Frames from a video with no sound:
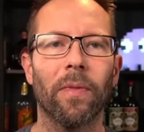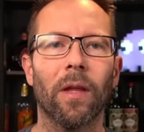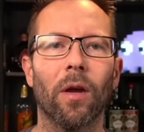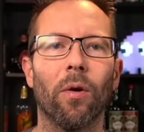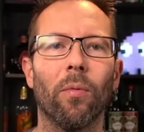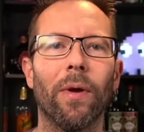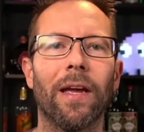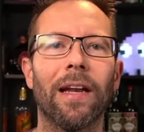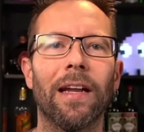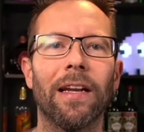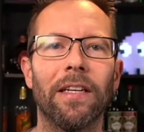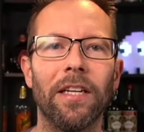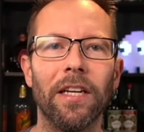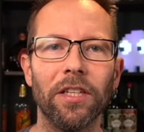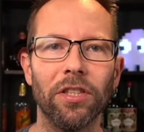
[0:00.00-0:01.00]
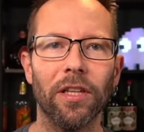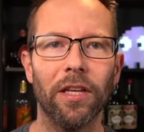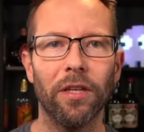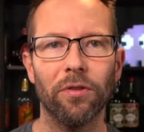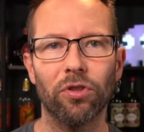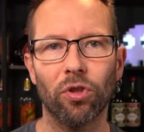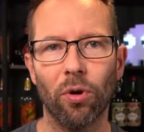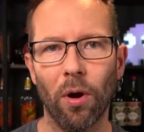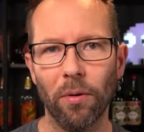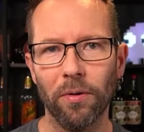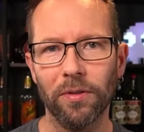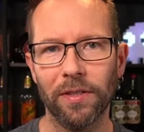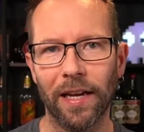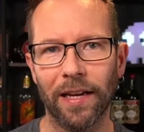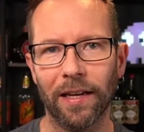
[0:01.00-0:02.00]
We can additionally use
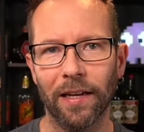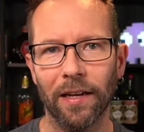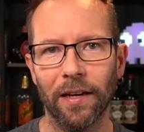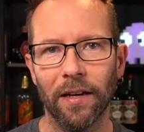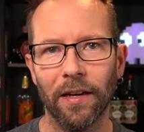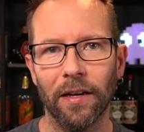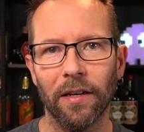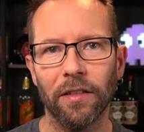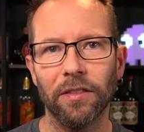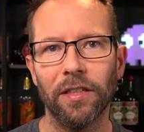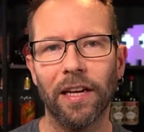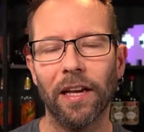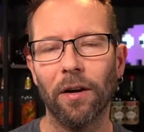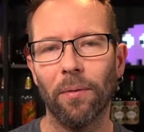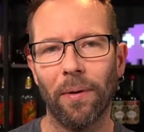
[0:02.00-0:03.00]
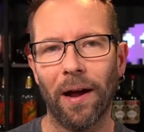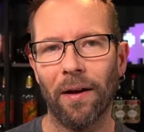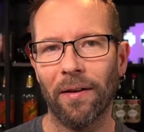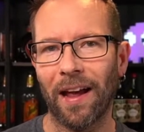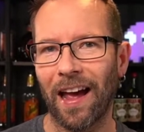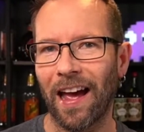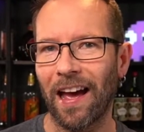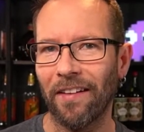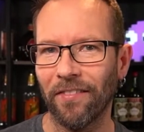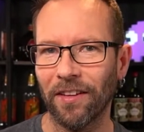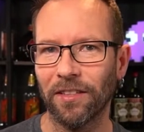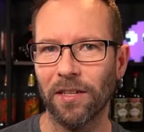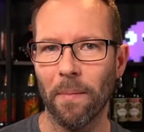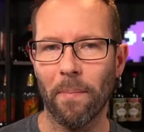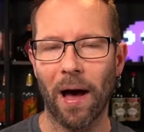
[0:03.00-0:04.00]
ChronoSync to get around having
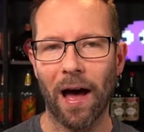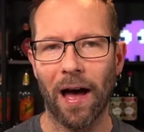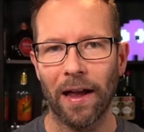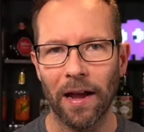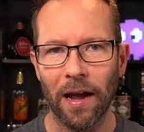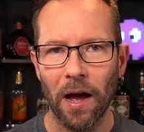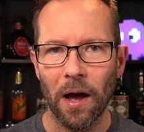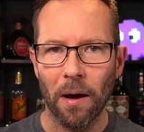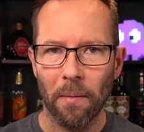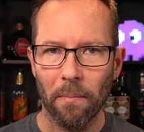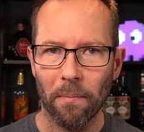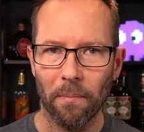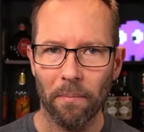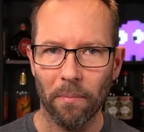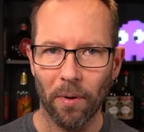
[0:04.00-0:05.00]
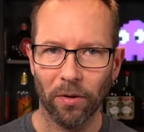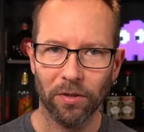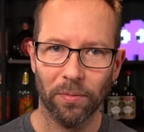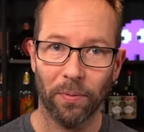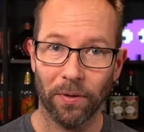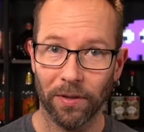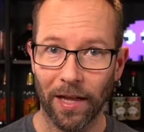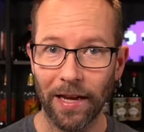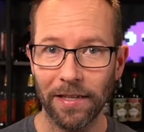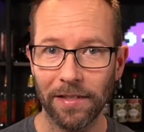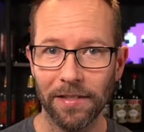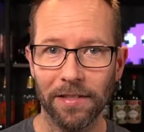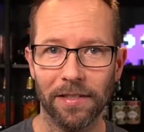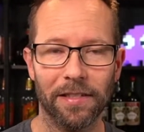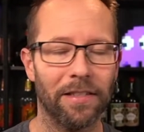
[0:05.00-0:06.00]
to buy multiple
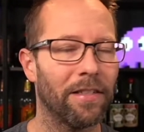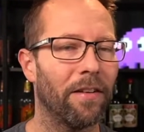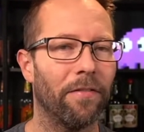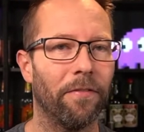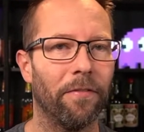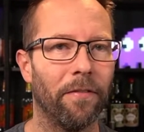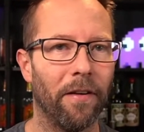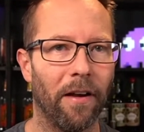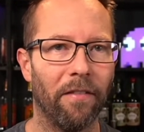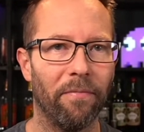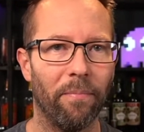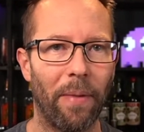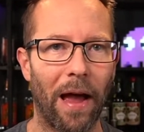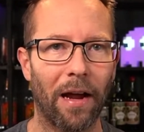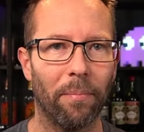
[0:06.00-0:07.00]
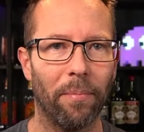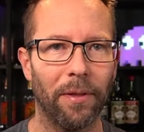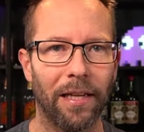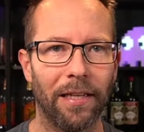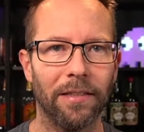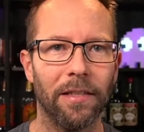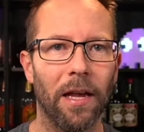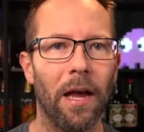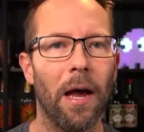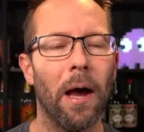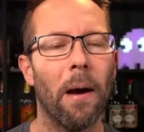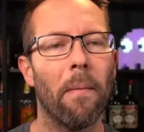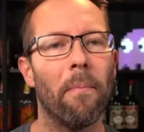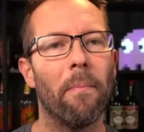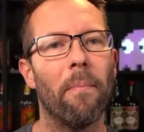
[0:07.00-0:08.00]
licenses of Backblaze
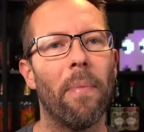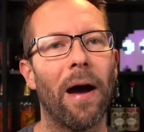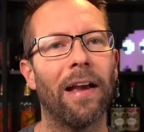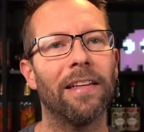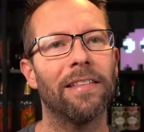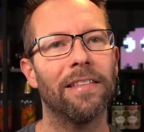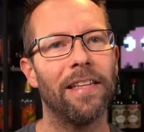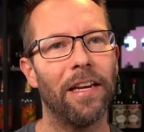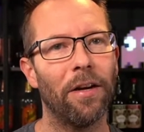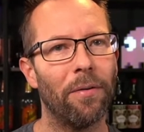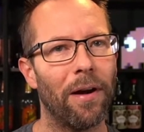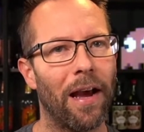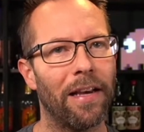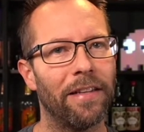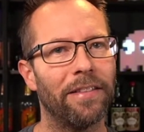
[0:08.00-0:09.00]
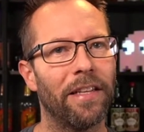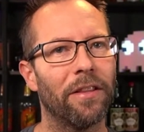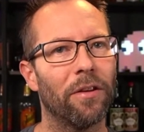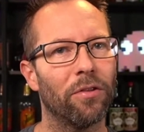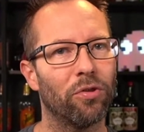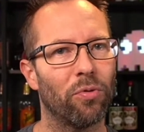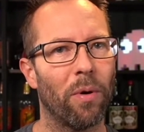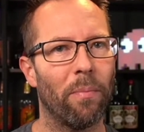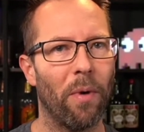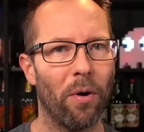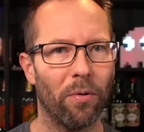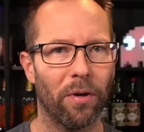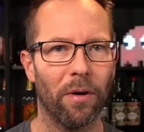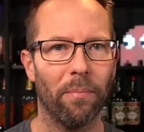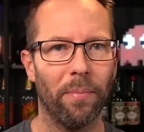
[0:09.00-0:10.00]
by synchronizing those
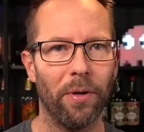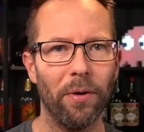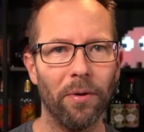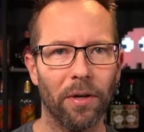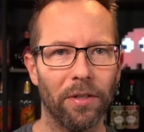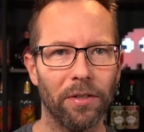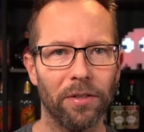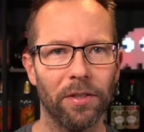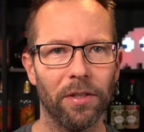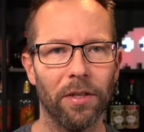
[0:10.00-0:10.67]
remote computers